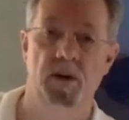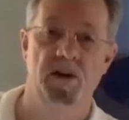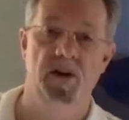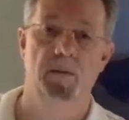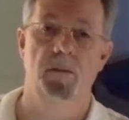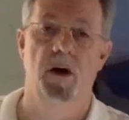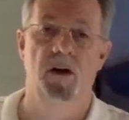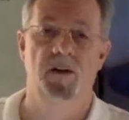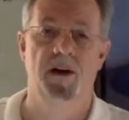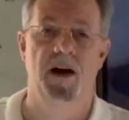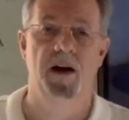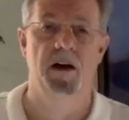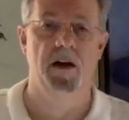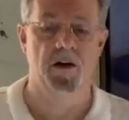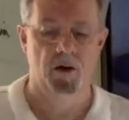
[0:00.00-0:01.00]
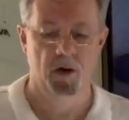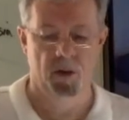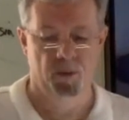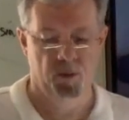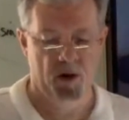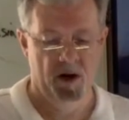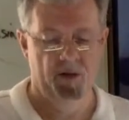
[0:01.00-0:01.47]
busy month, and I need you to
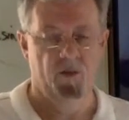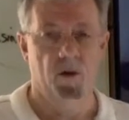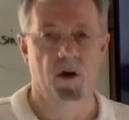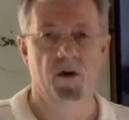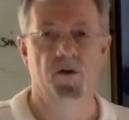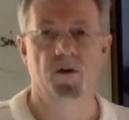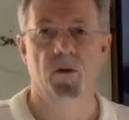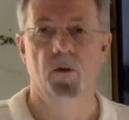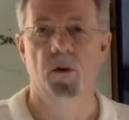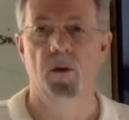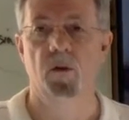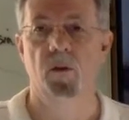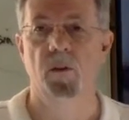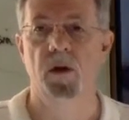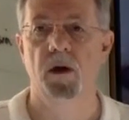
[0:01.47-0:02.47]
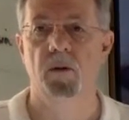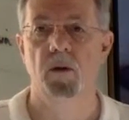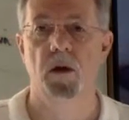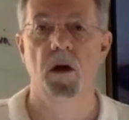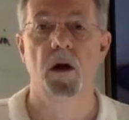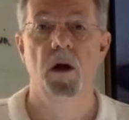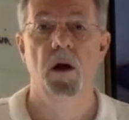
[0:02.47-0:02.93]
pray for us that we will be able
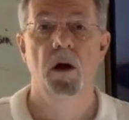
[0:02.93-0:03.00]
to